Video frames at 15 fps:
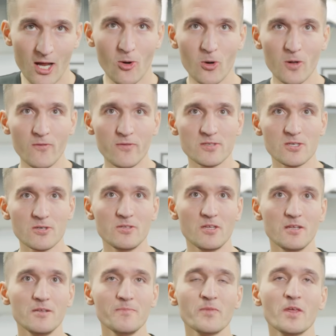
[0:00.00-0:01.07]
all of a
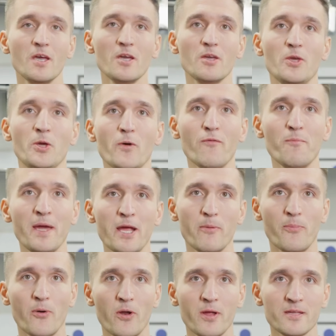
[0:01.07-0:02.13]
sudden you have made a
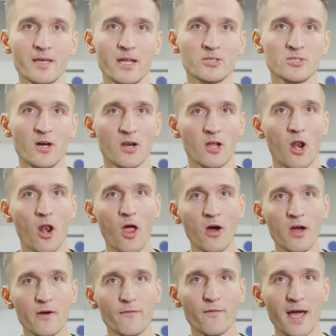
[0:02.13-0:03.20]
product that has got a
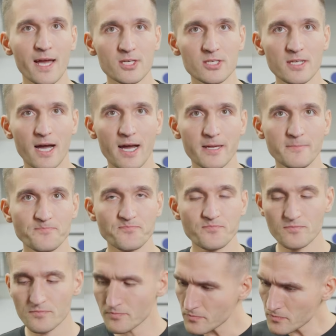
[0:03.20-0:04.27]
longer flash time.
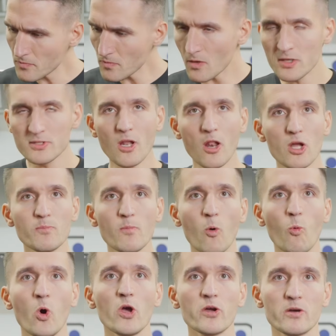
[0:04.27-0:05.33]
It's a lot more
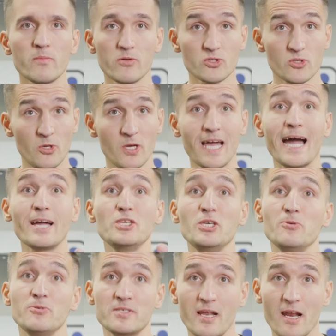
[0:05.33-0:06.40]
workable, so you can
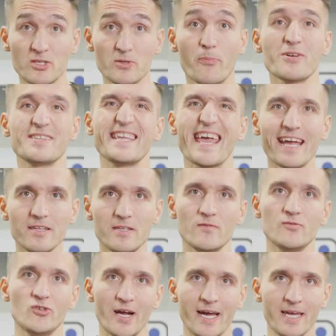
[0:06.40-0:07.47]
use that as a protective
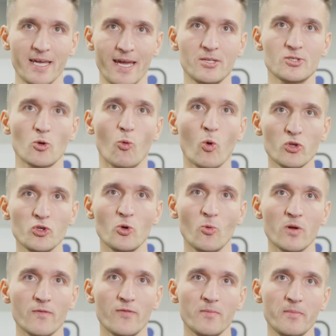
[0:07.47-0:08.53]
drying aid. So
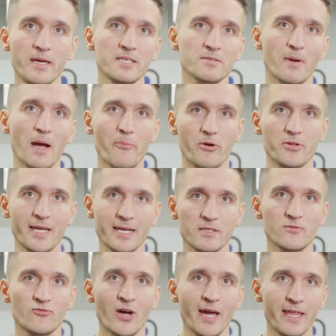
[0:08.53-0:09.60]
1-to-1 for me is my
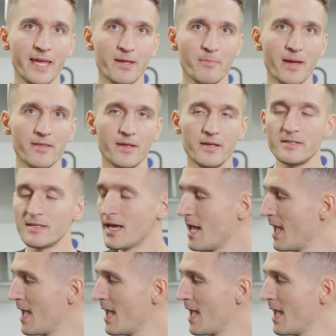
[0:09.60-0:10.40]
protective drying aid method,